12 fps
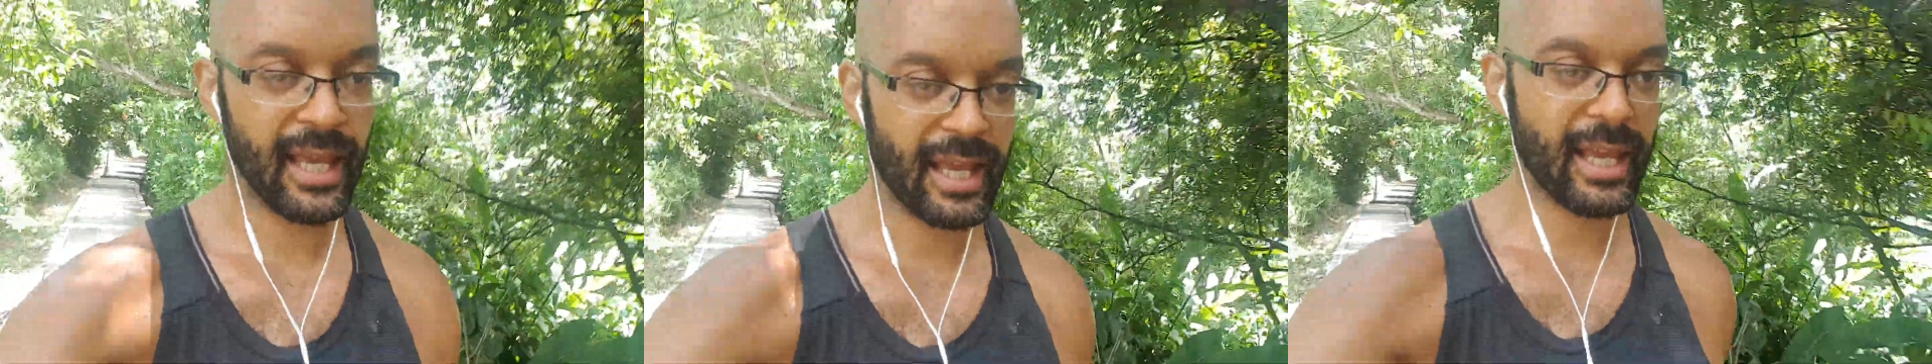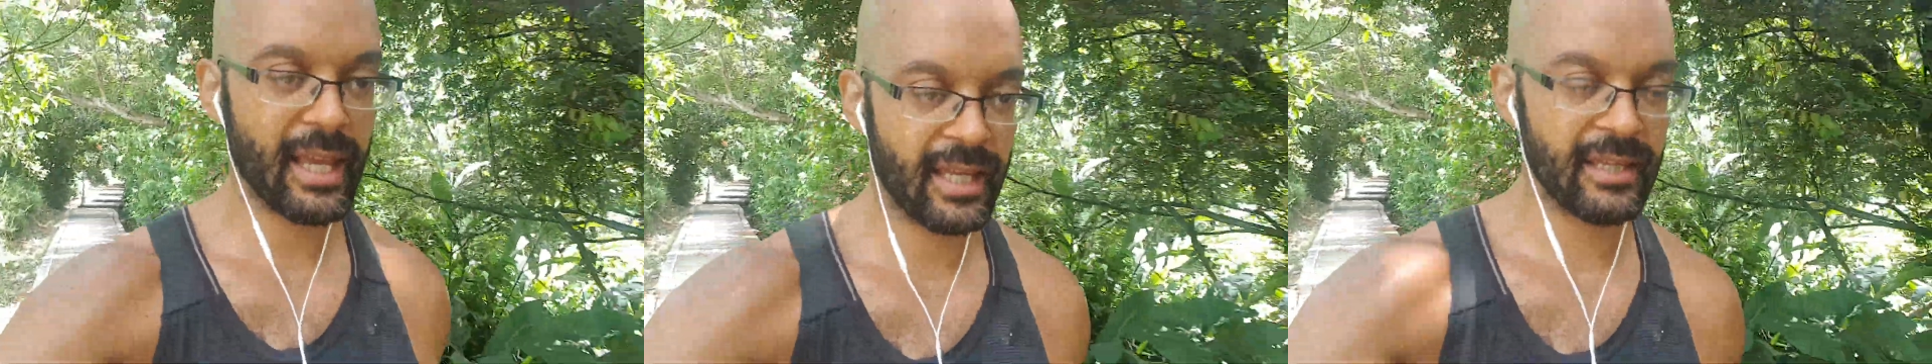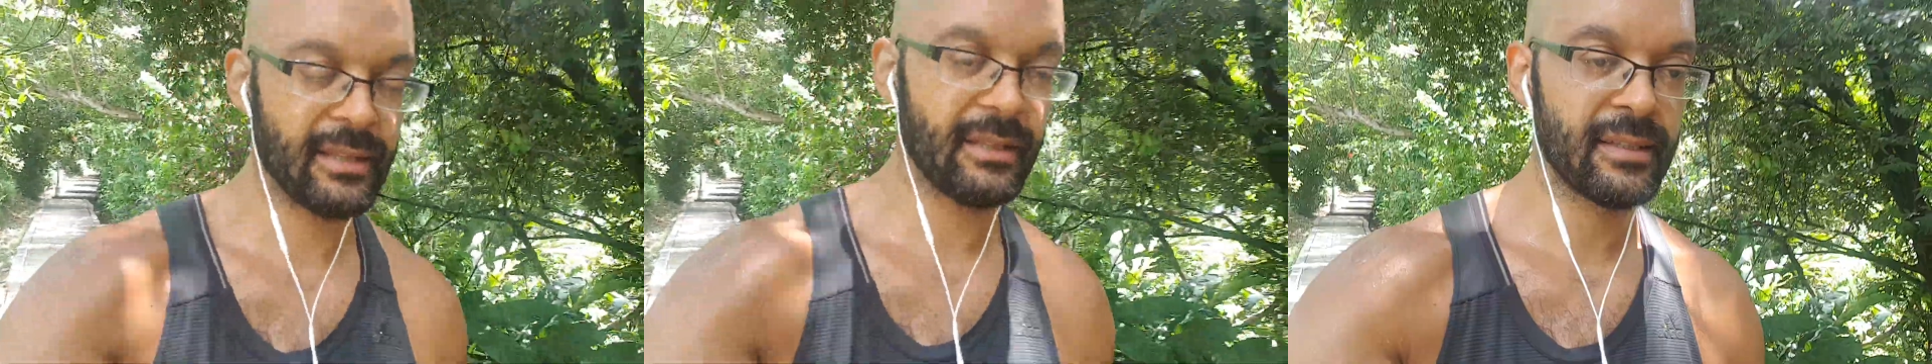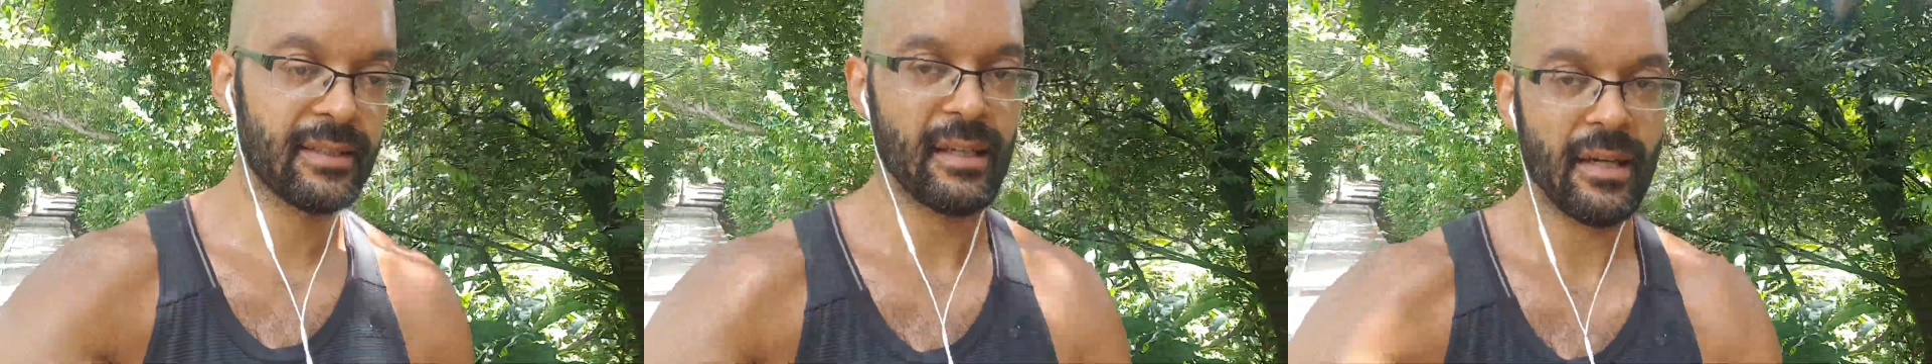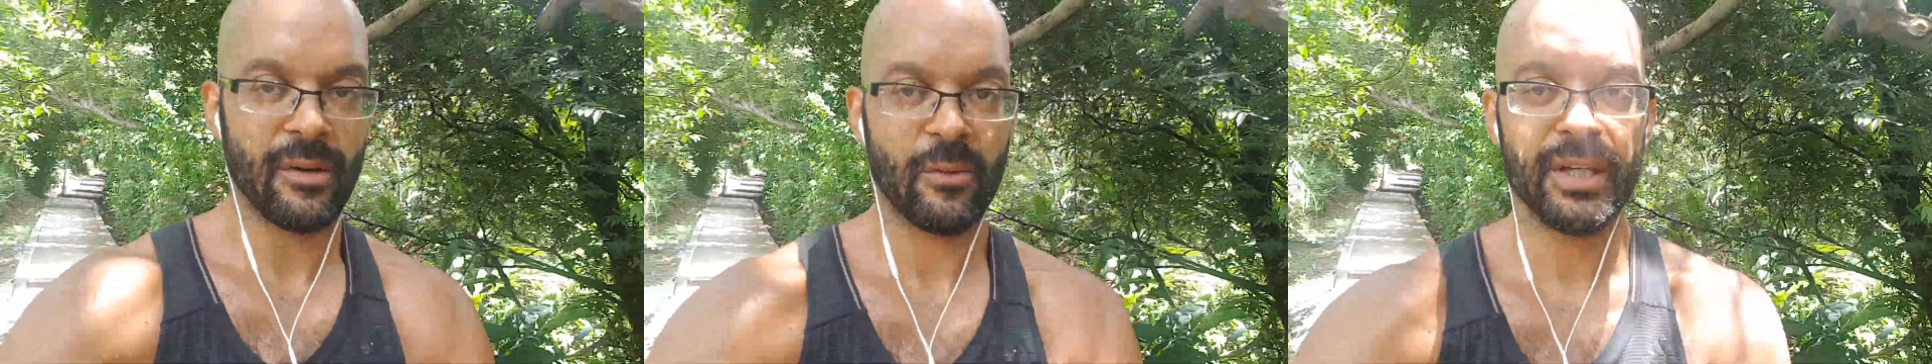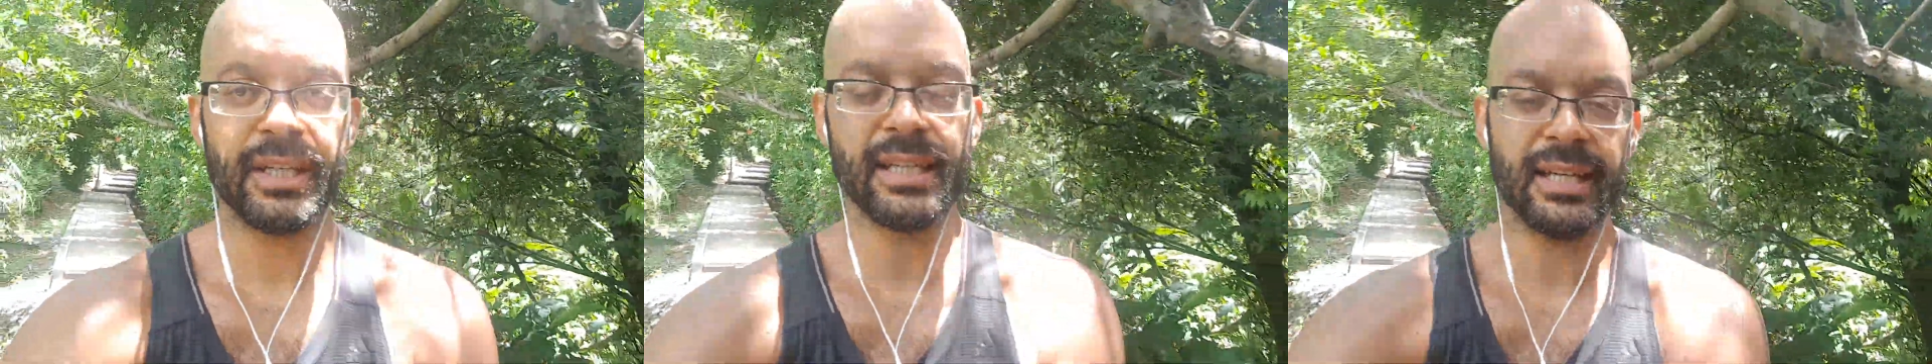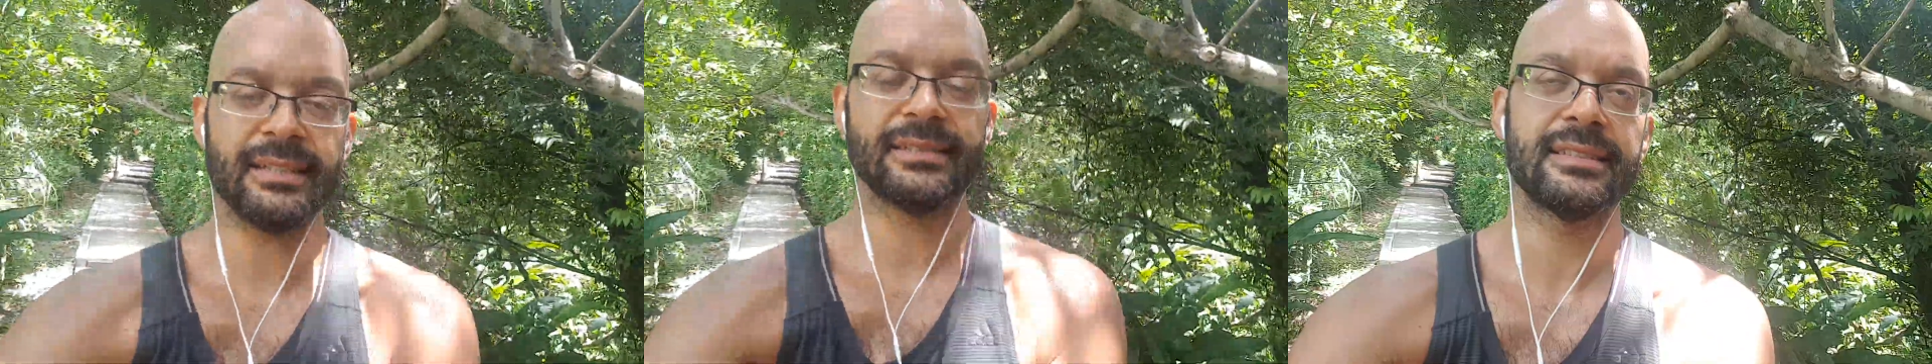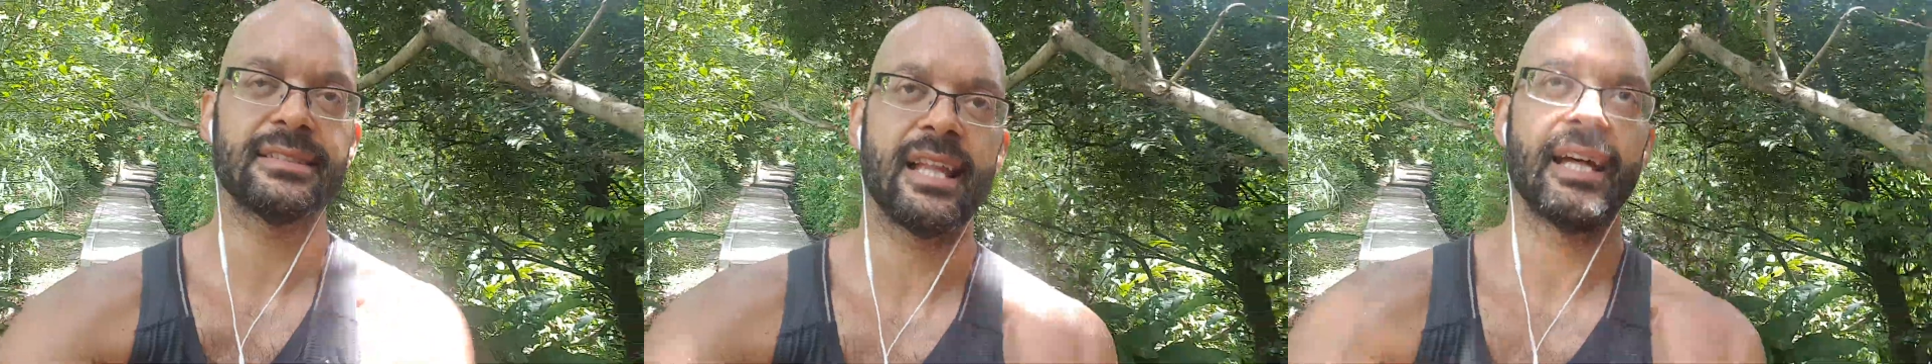And what he does
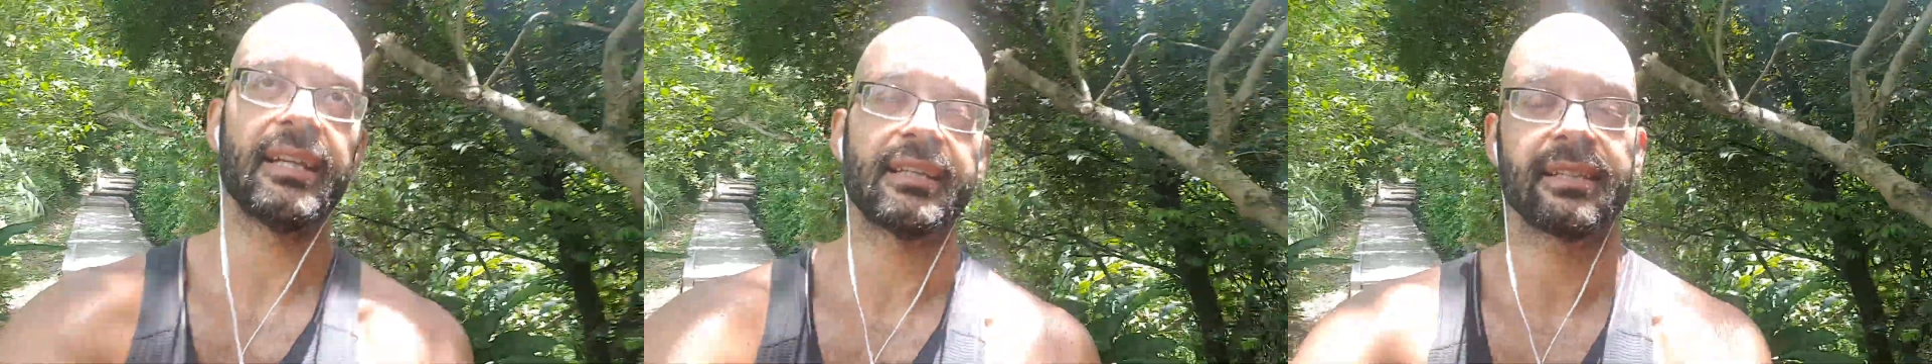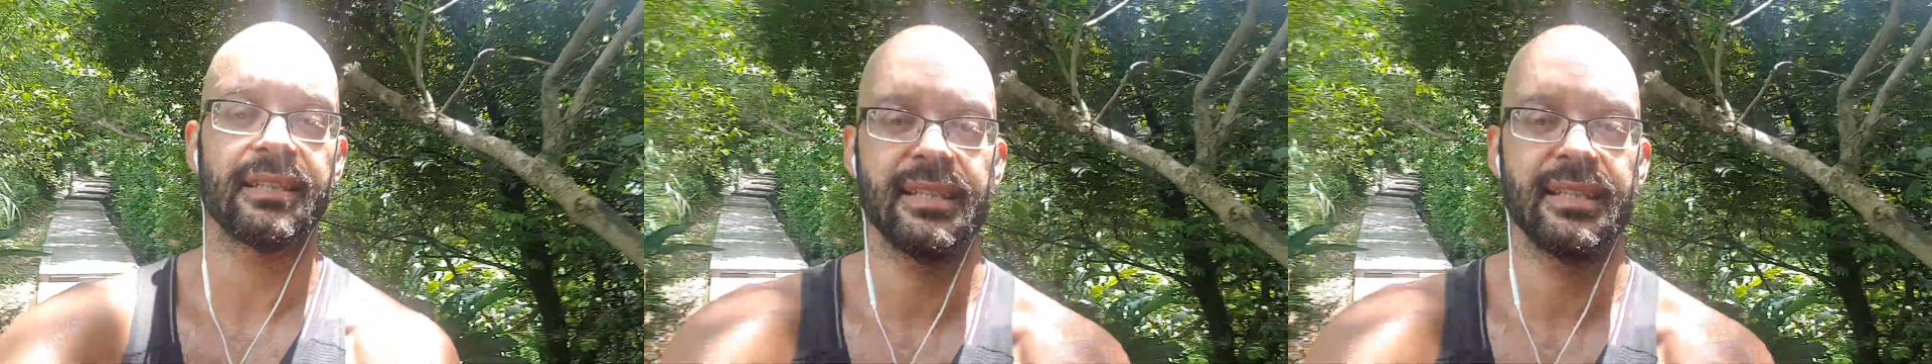is, like,